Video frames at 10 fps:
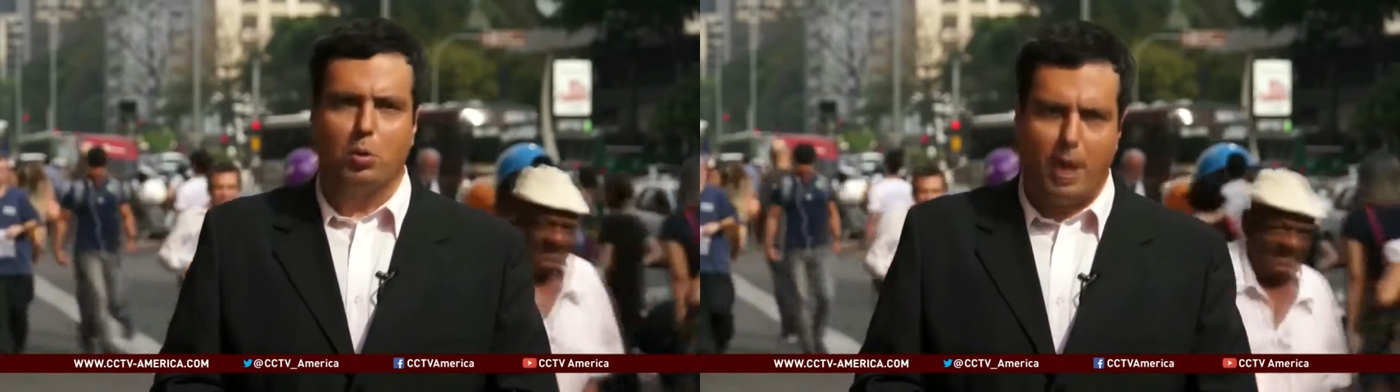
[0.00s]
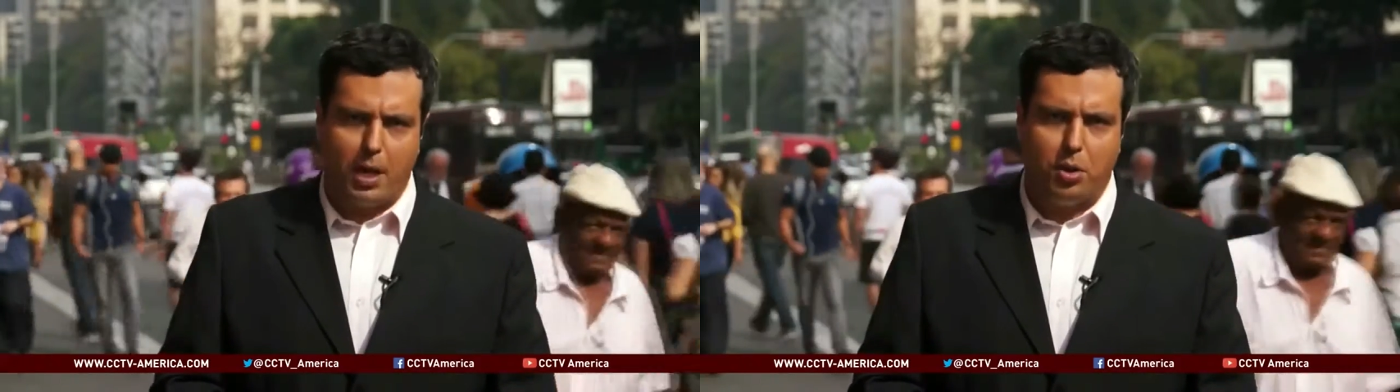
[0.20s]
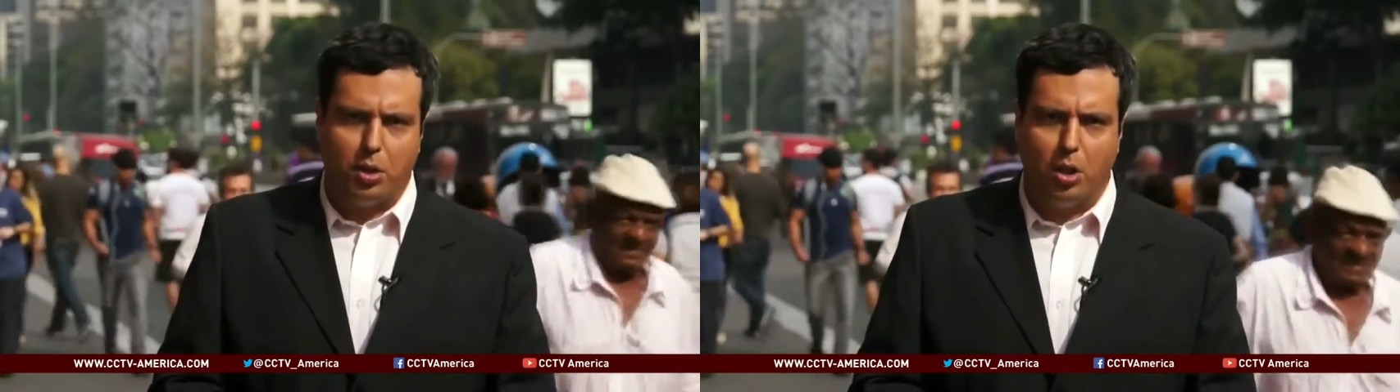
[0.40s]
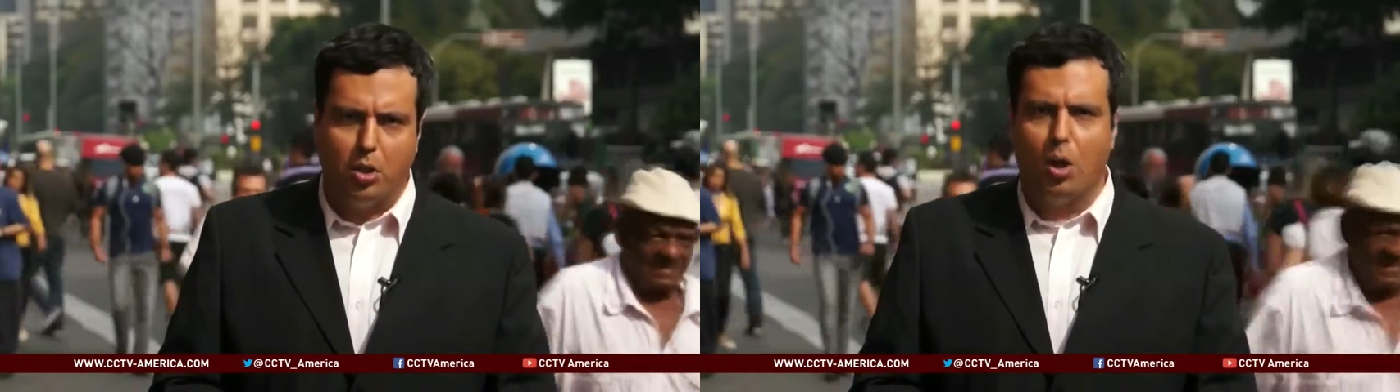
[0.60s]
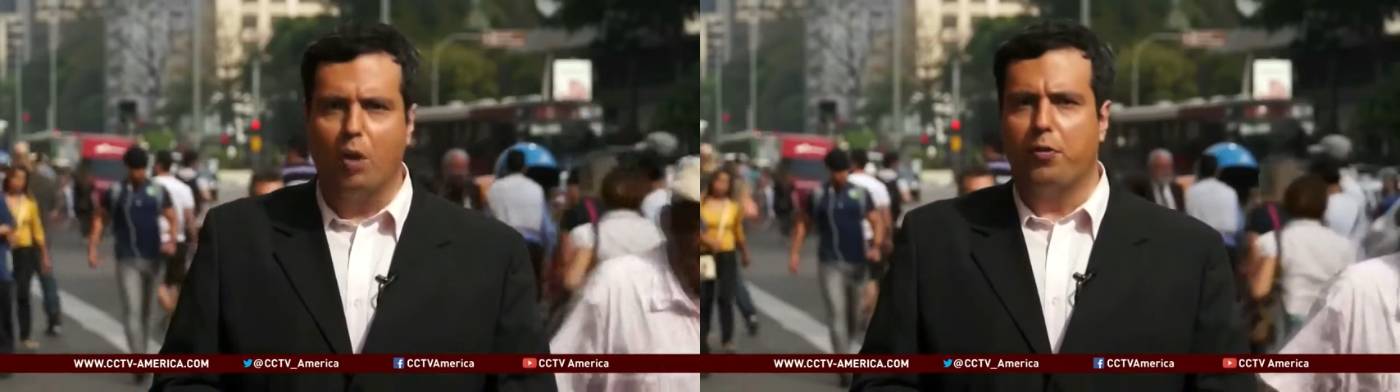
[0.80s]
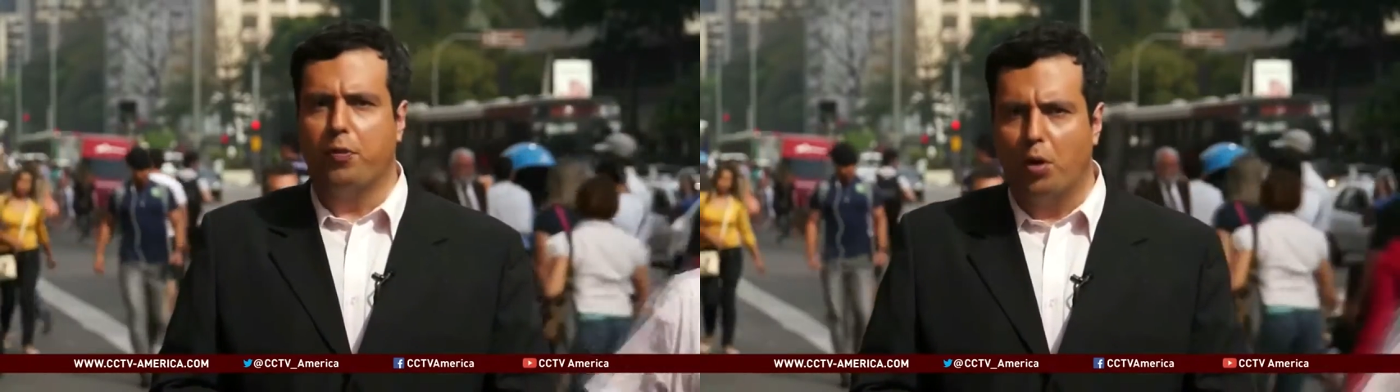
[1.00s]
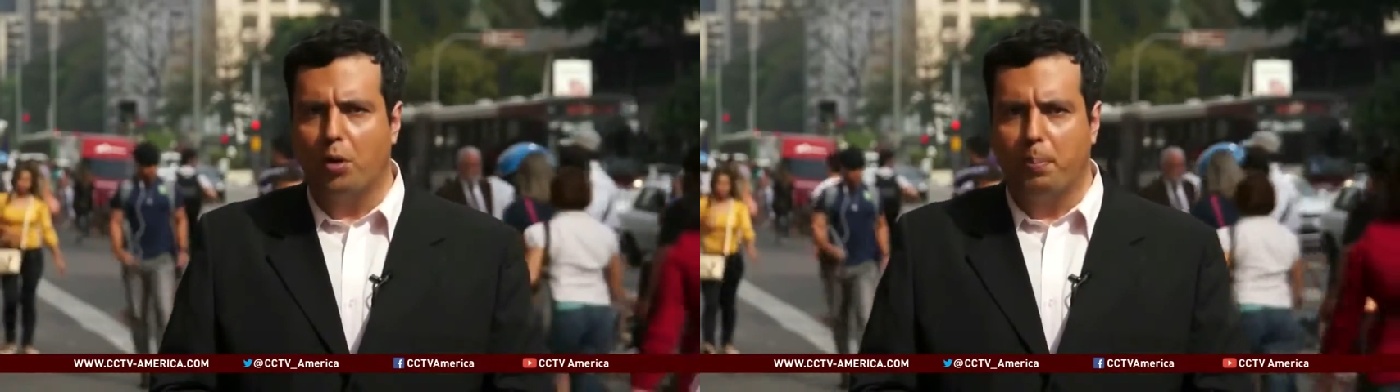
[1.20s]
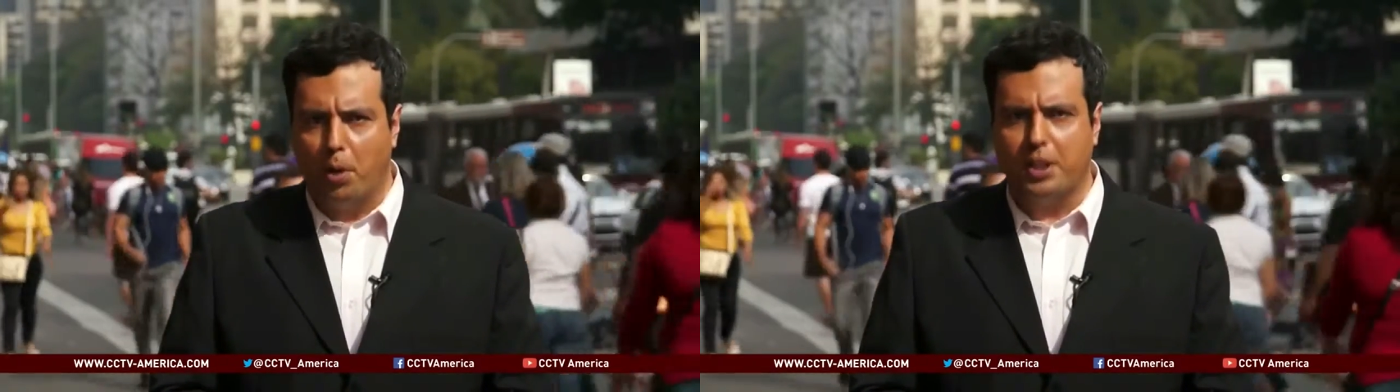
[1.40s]
a record low of
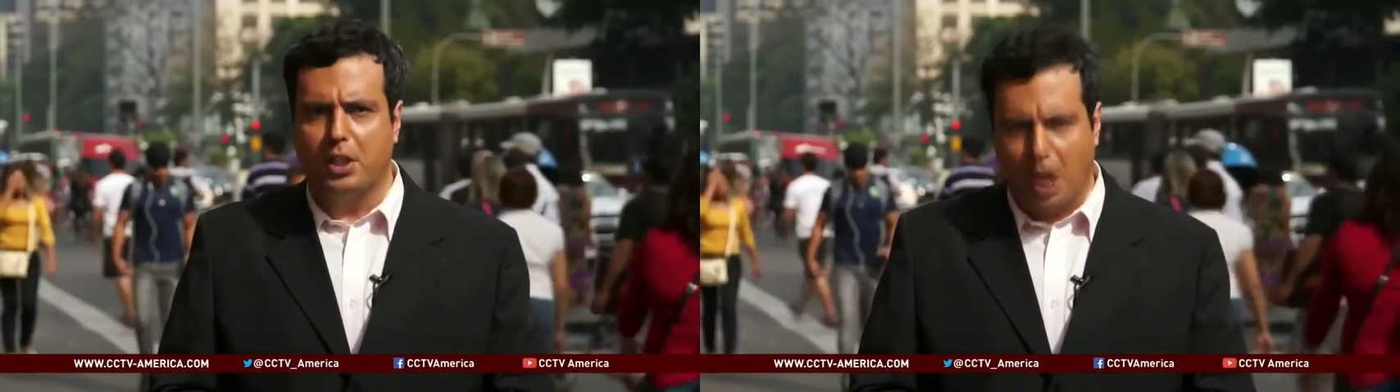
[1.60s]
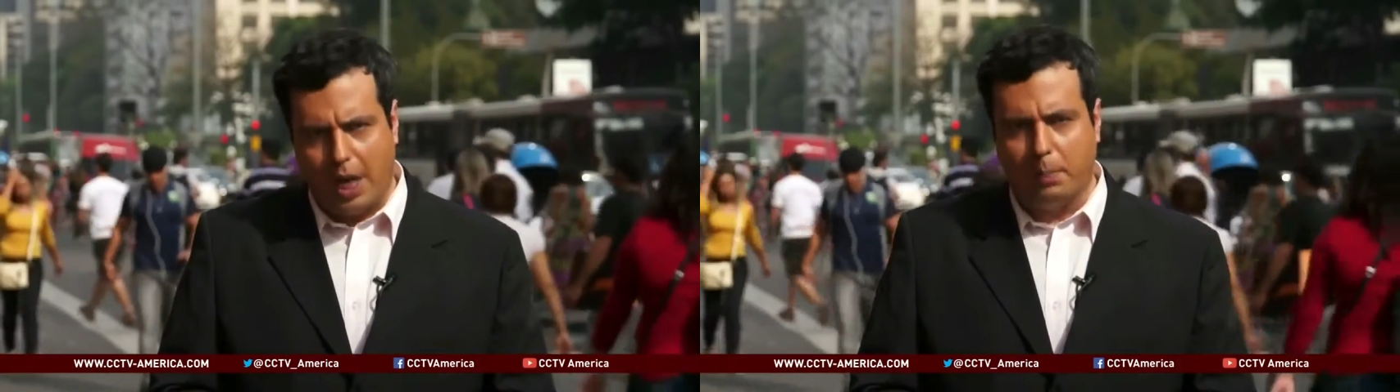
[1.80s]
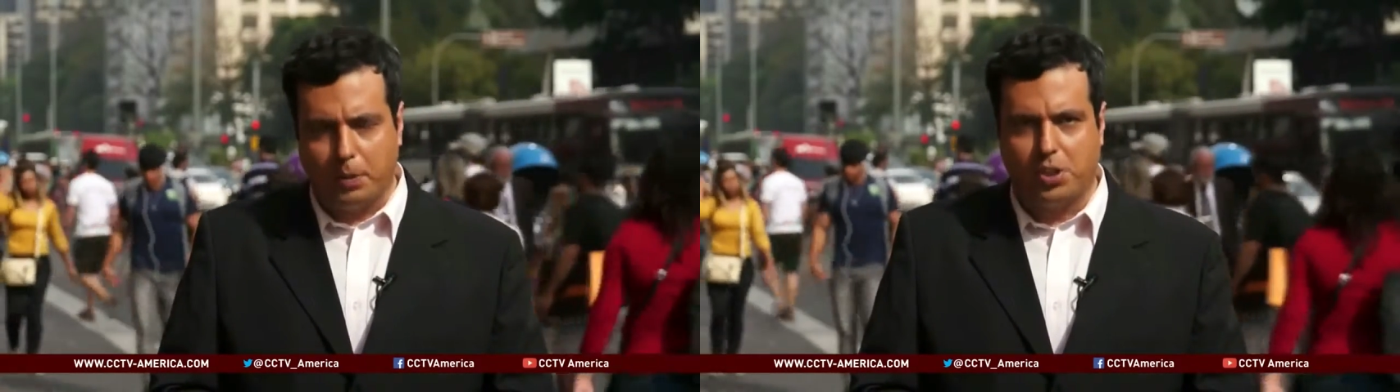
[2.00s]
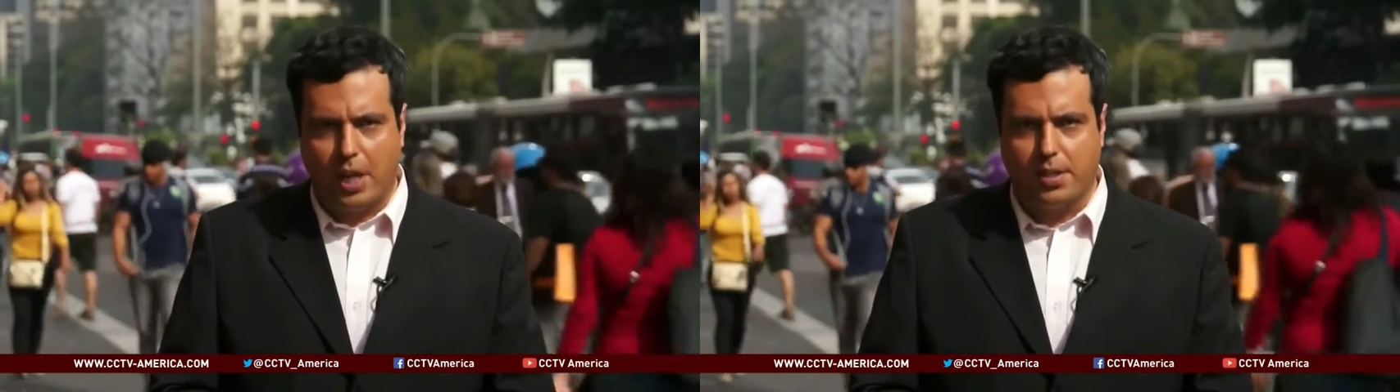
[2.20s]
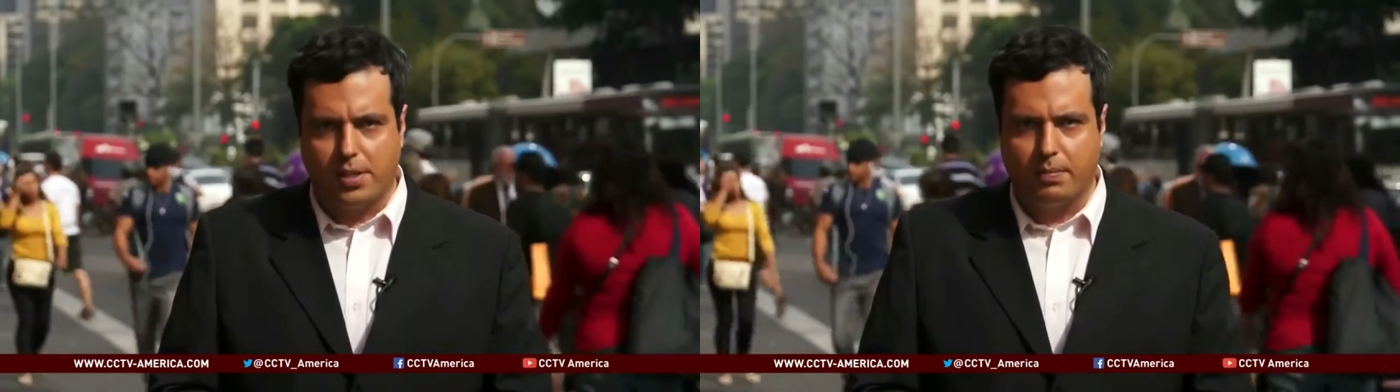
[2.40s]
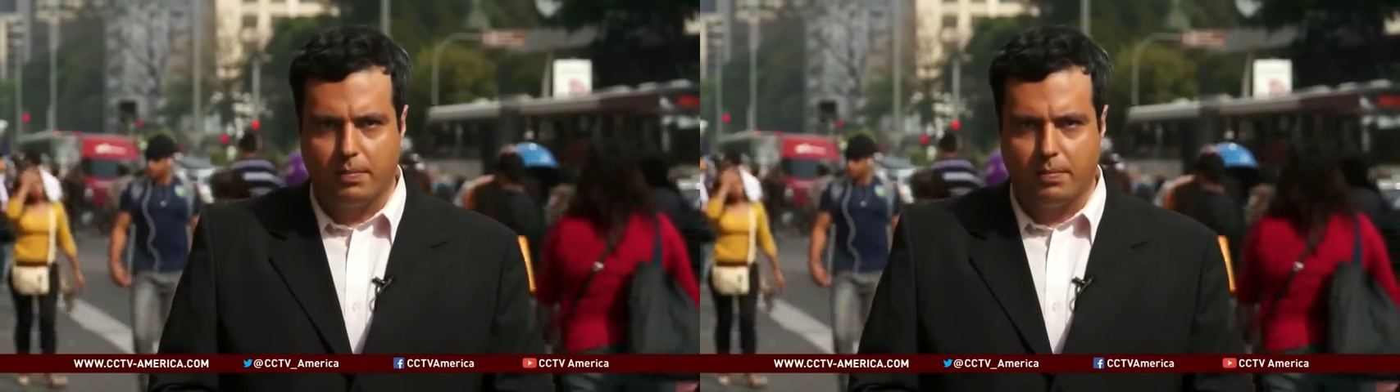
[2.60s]
4.9%.